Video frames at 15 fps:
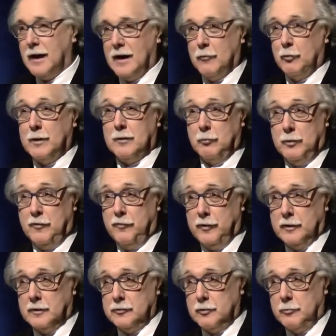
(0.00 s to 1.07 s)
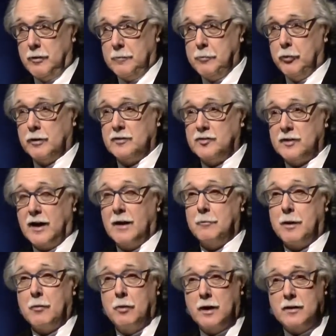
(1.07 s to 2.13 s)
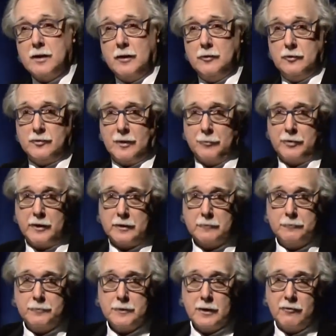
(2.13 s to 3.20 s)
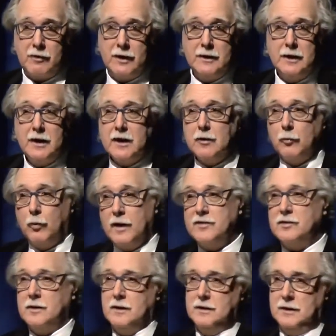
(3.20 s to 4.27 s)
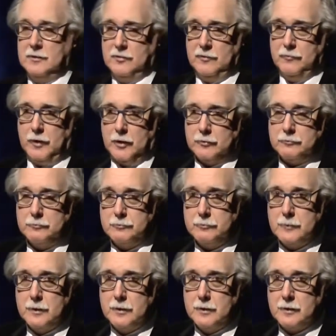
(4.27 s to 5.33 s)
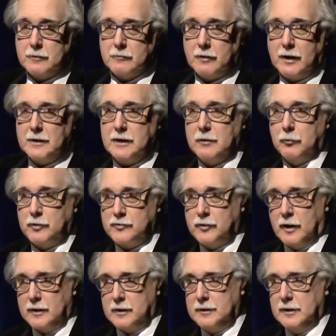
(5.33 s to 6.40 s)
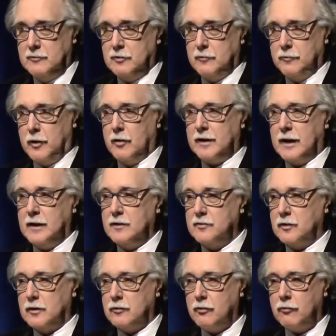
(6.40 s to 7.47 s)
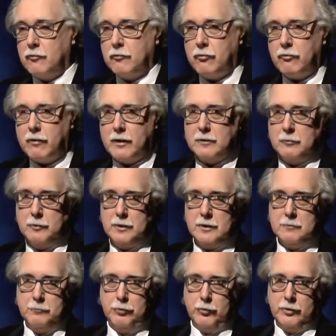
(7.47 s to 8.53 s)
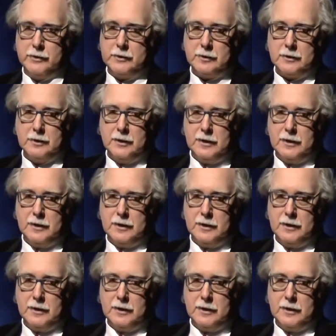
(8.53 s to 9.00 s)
And we feel Newburyport is starting. But I want to tell you something, right? It wasn't an easy vote, right? It was not an easy vote, and it's incredibly important